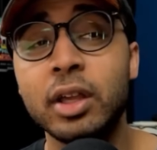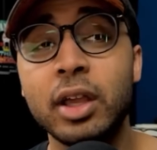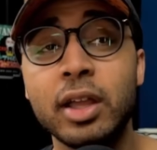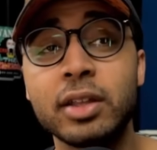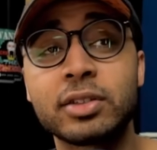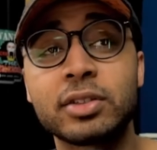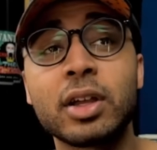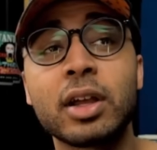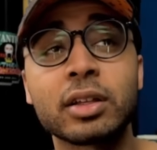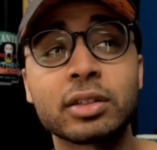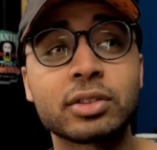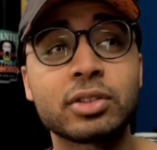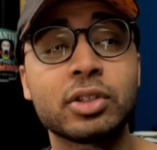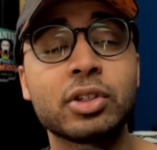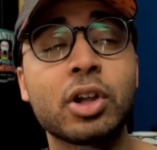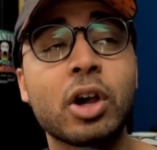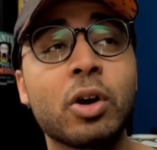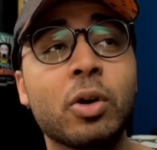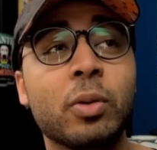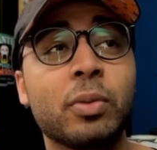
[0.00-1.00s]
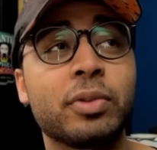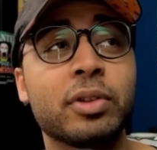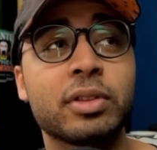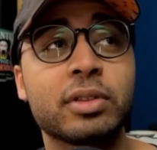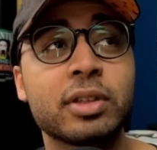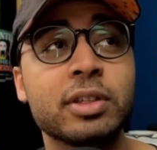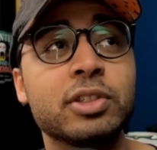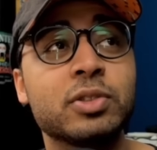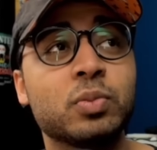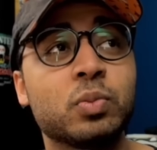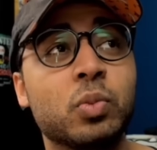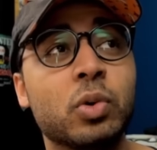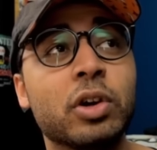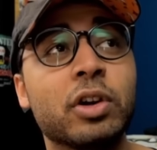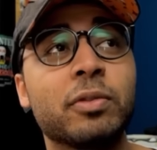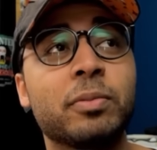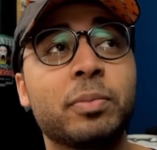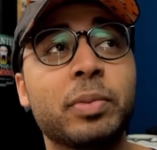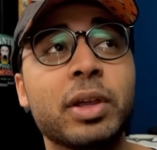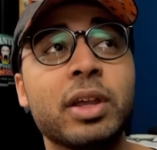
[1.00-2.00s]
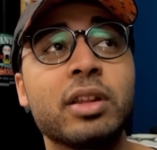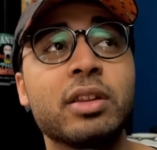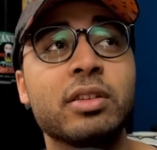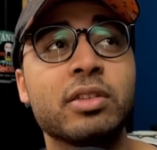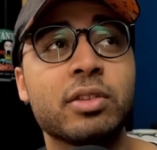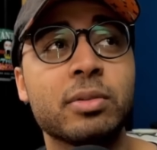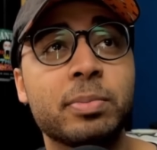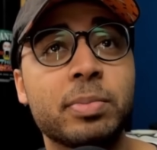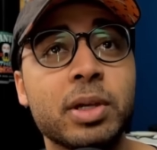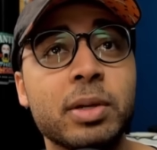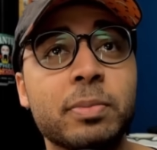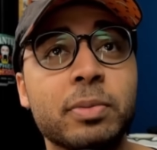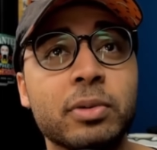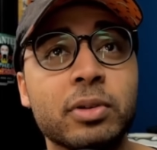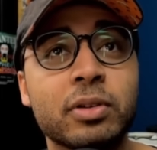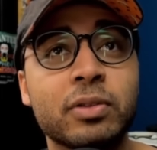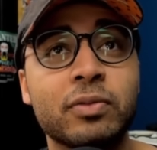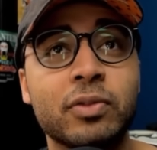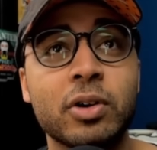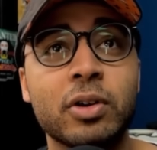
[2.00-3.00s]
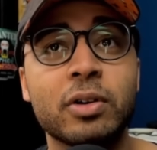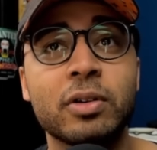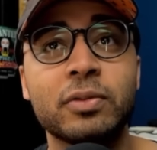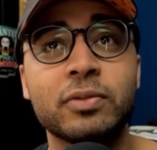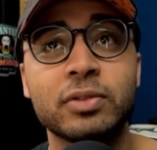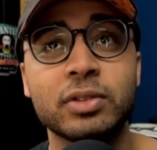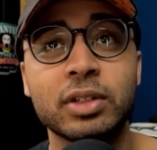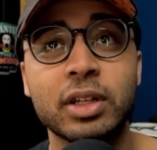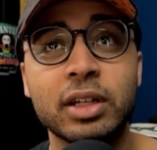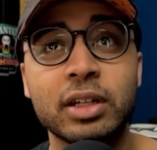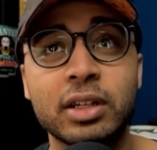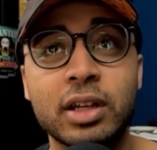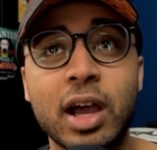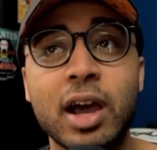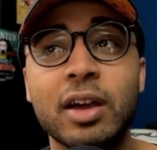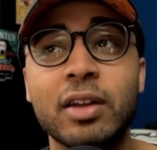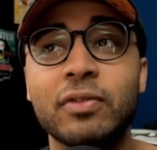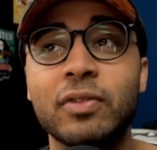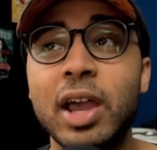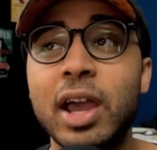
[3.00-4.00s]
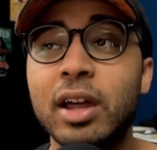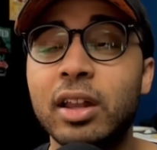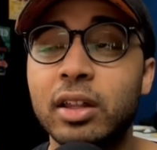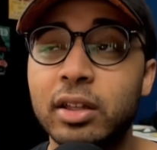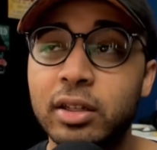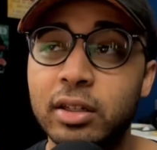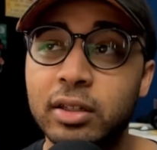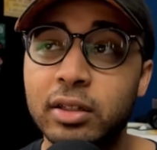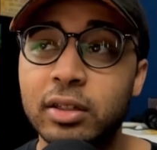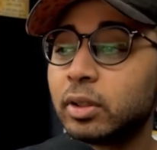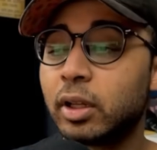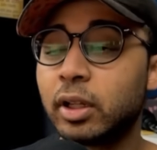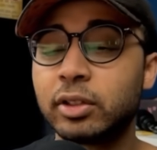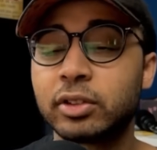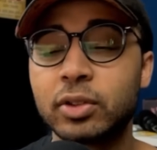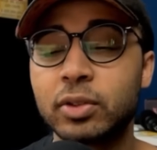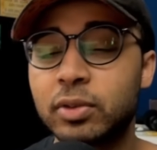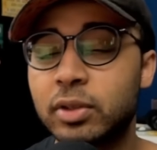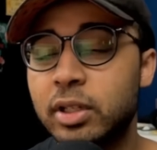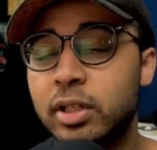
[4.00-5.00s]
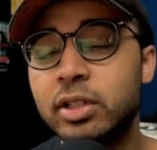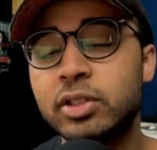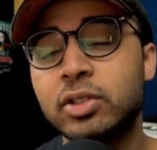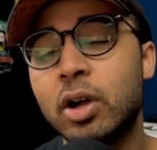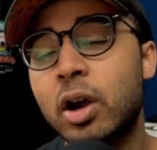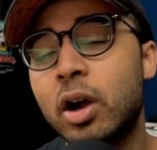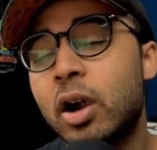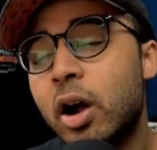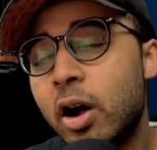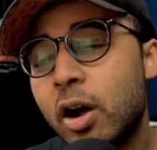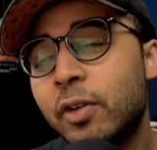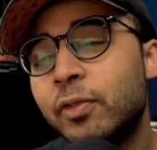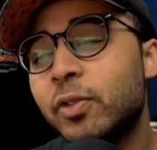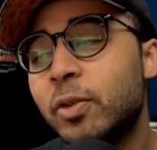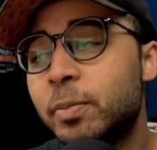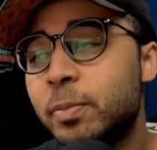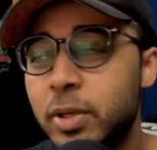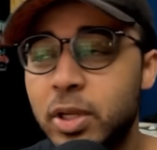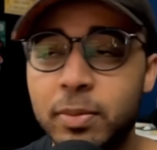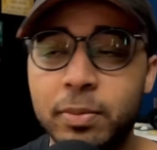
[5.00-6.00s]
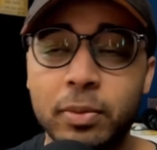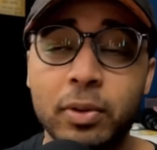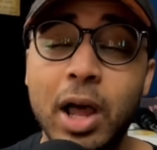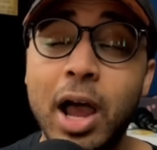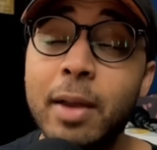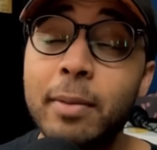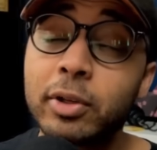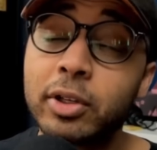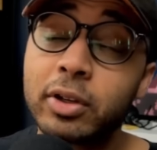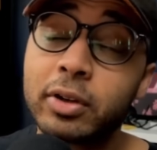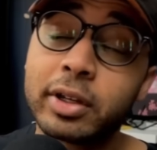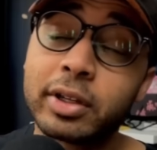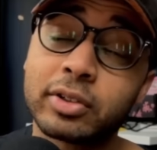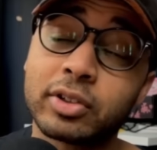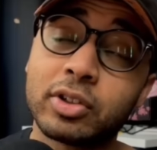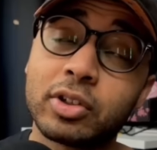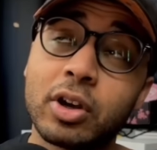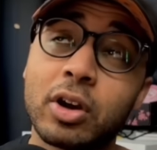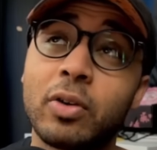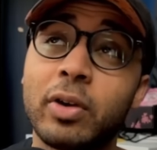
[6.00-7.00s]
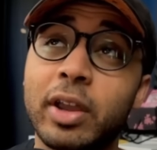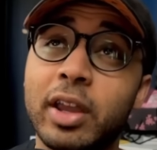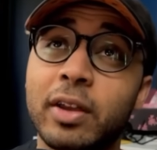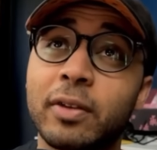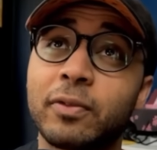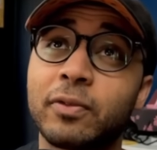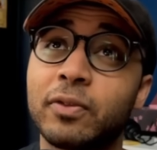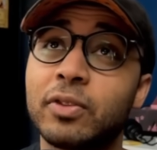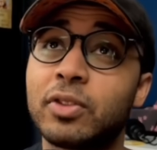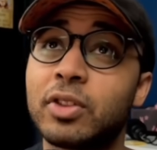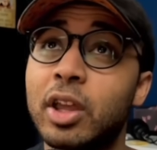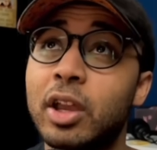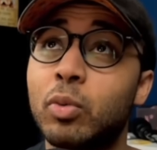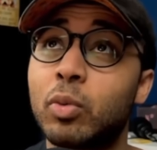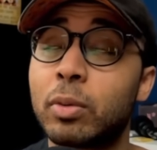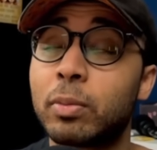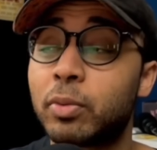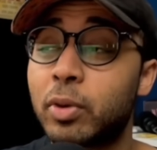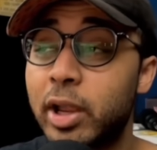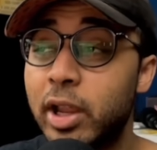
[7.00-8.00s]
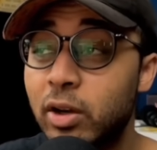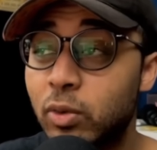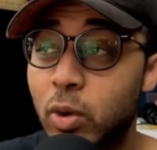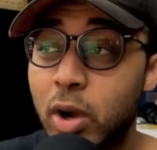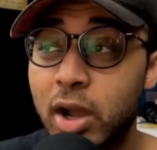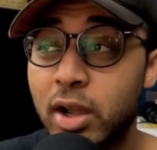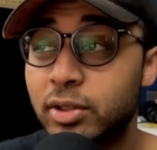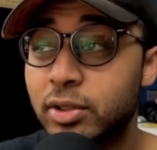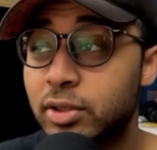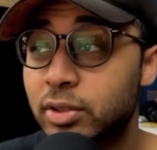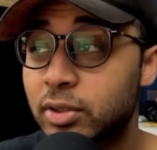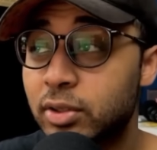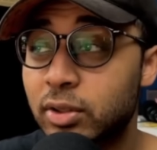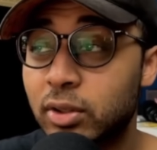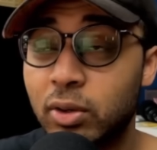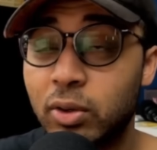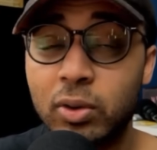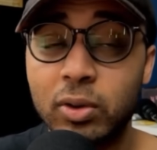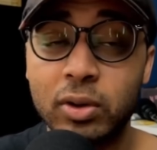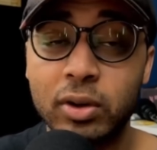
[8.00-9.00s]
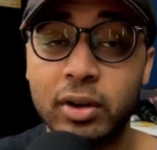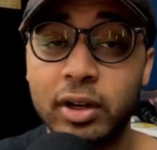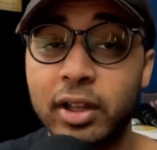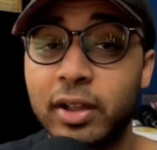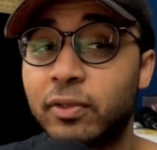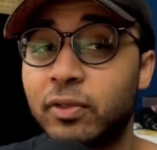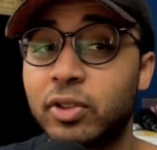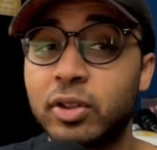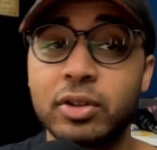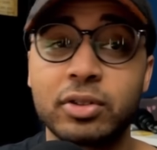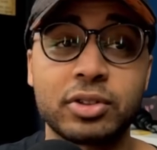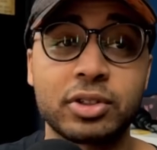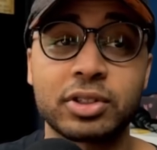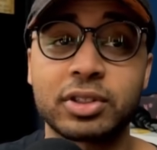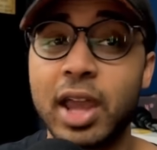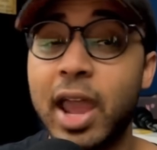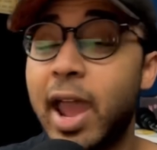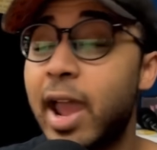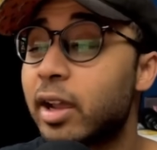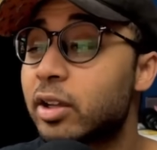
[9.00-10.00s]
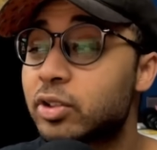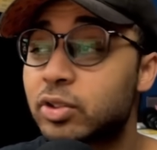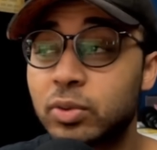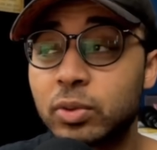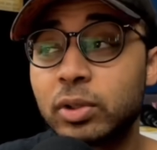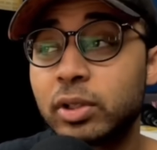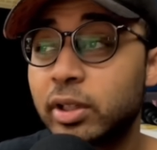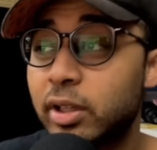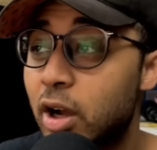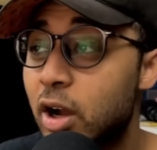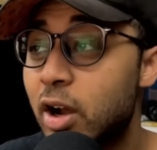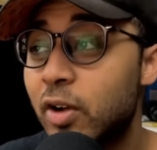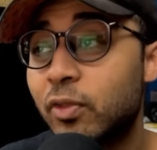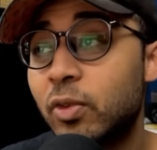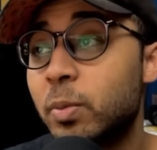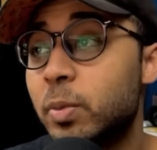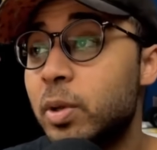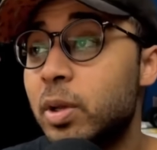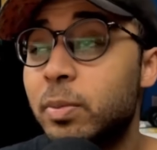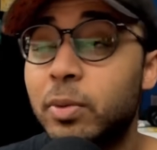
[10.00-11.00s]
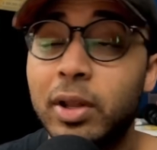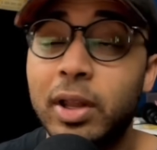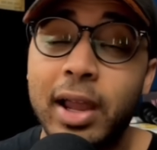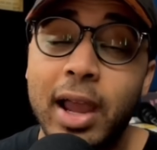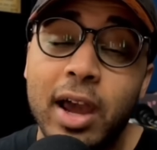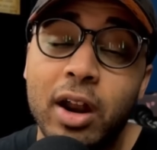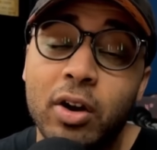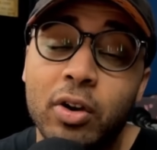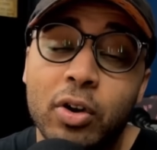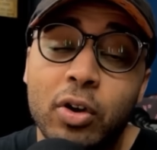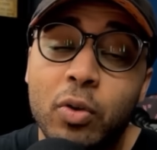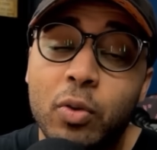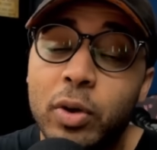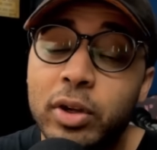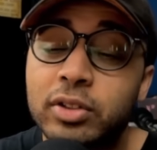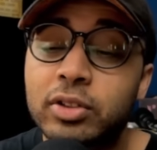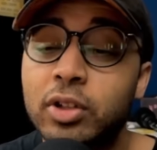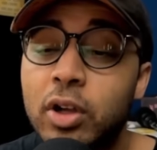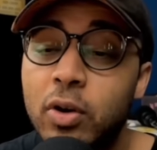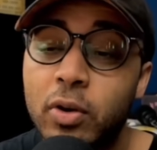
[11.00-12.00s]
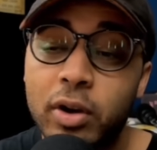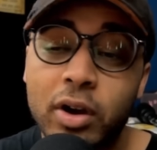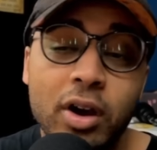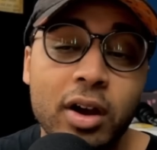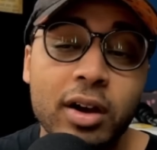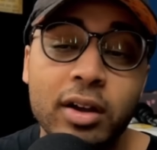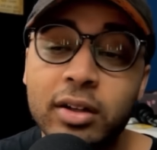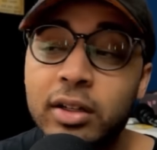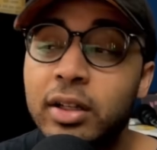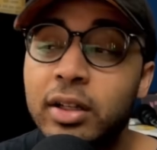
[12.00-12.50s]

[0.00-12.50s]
It sucks to know that these would have been the people involved in God Valley. And so these are awful people. I'm curious to know if they were brainwashed or if they're just actually awful people. I don't know what's going on